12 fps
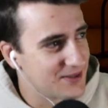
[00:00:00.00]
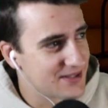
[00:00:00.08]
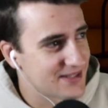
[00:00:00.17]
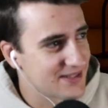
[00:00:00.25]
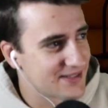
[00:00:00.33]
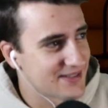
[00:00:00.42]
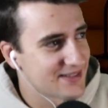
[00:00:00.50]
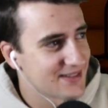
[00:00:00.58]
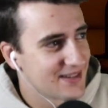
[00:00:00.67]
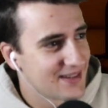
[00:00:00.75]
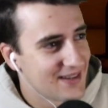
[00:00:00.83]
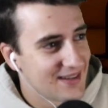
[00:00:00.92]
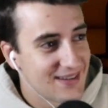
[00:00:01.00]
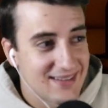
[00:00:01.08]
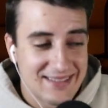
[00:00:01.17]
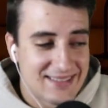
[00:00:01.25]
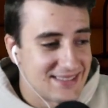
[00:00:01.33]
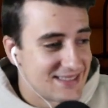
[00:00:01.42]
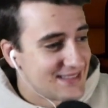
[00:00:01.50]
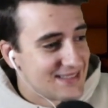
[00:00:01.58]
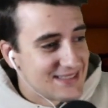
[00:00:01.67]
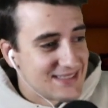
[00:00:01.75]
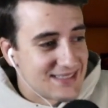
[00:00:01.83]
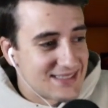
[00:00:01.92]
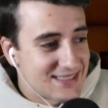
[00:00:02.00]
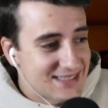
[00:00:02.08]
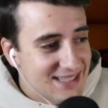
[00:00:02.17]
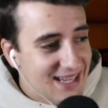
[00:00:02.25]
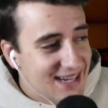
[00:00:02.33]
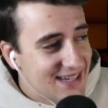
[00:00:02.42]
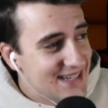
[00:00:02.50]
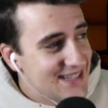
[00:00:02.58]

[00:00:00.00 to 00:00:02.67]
This is this ain't an